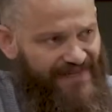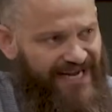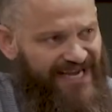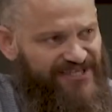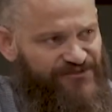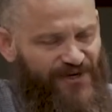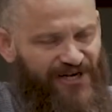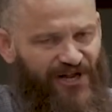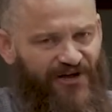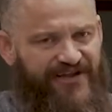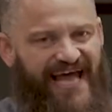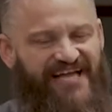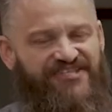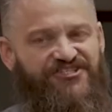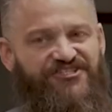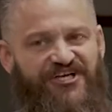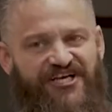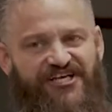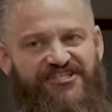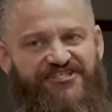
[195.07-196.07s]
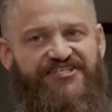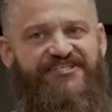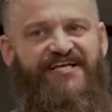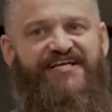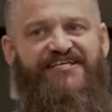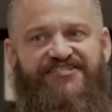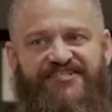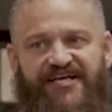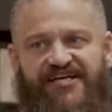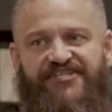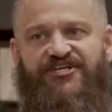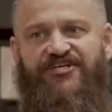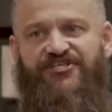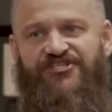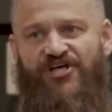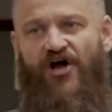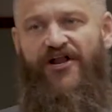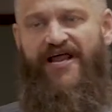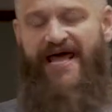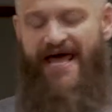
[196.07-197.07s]
as we look at Jesus and his teachings
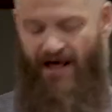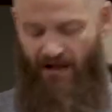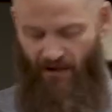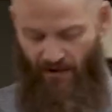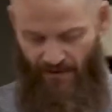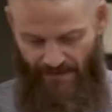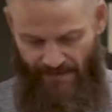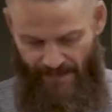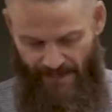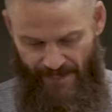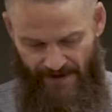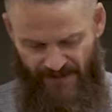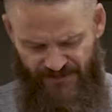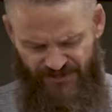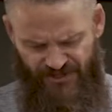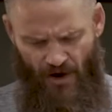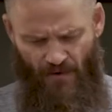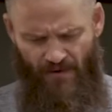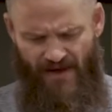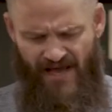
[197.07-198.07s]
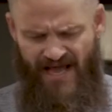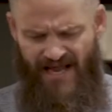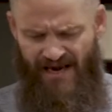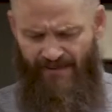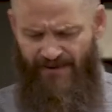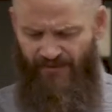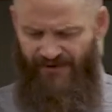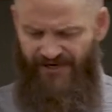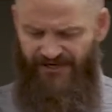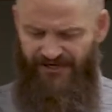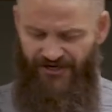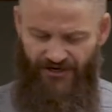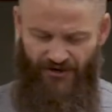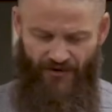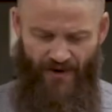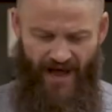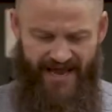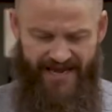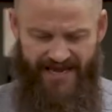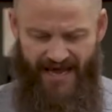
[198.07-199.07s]
on hell. So let me read to
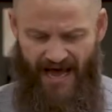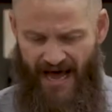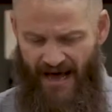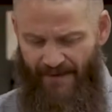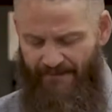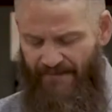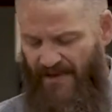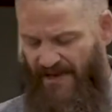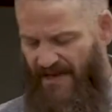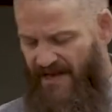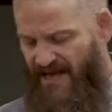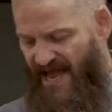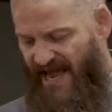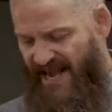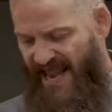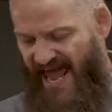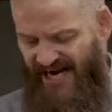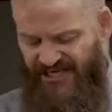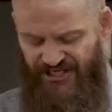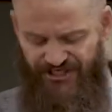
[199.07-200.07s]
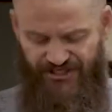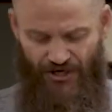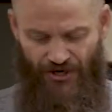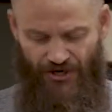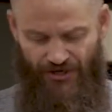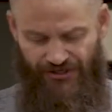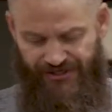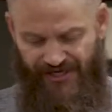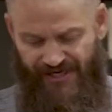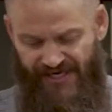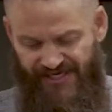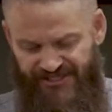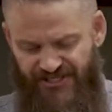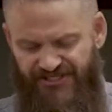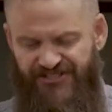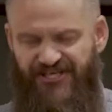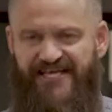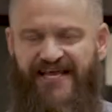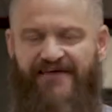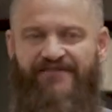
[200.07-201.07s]
you an excerpt
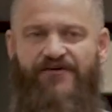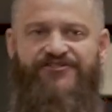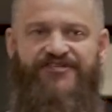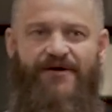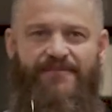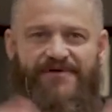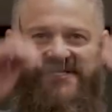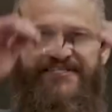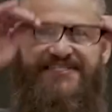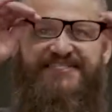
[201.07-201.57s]
just to give you some of the